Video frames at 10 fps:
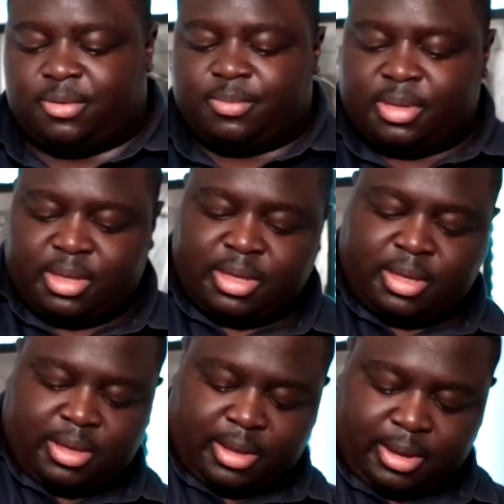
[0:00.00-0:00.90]
So
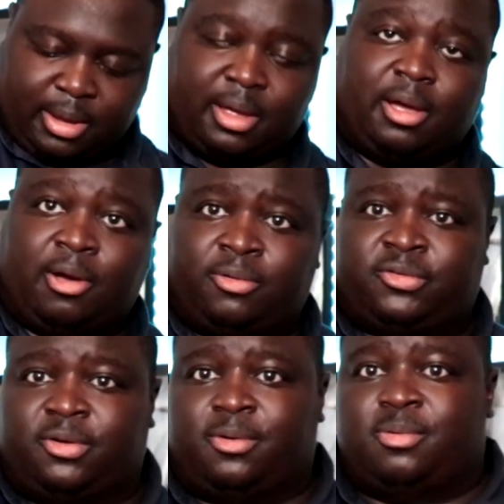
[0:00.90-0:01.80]

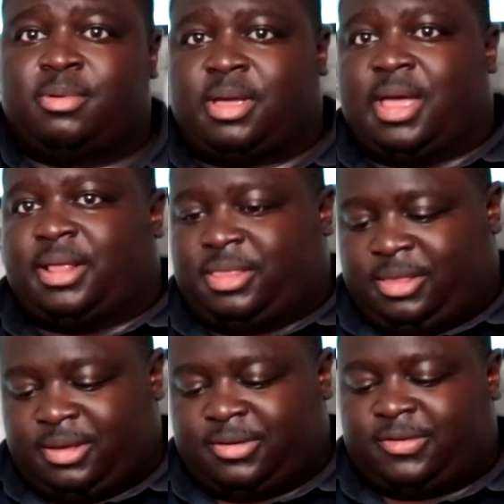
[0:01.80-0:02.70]
also got
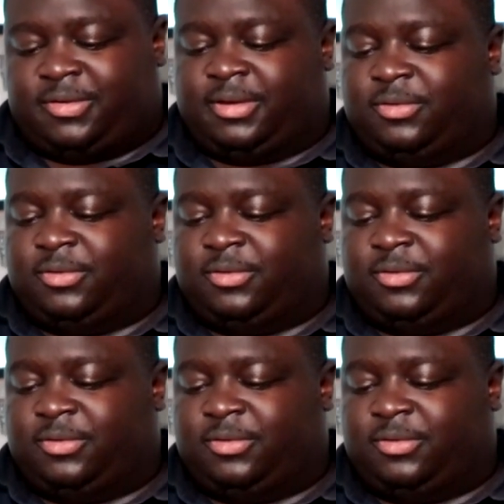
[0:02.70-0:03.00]
this